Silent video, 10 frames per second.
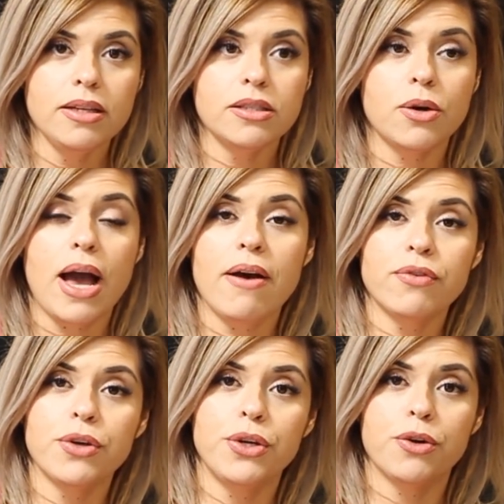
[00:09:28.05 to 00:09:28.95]
So
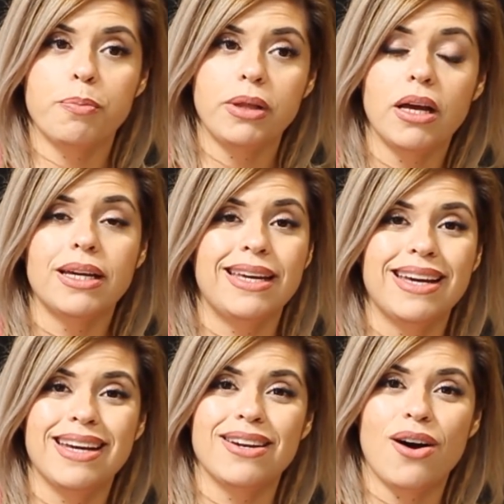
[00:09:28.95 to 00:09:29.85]
after you're plugging
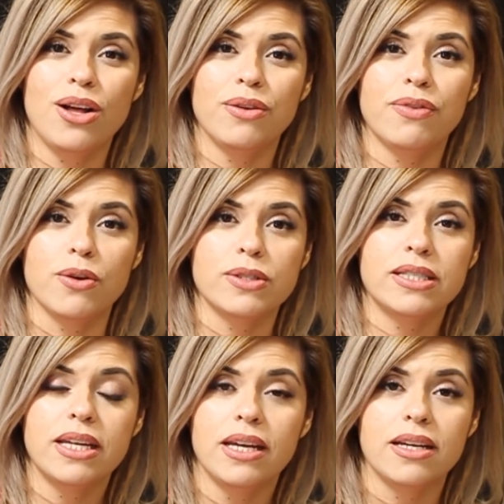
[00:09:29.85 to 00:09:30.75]
in all of those
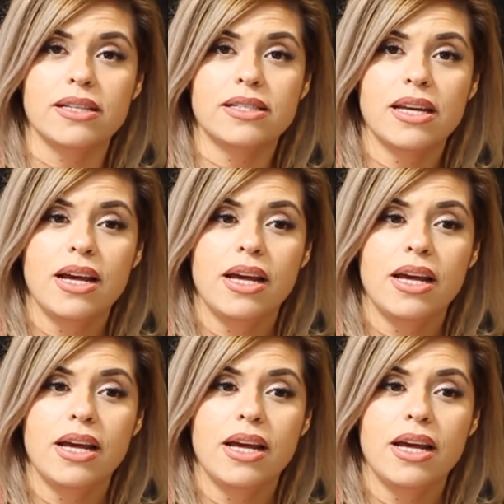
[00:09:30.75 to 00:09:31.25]
things,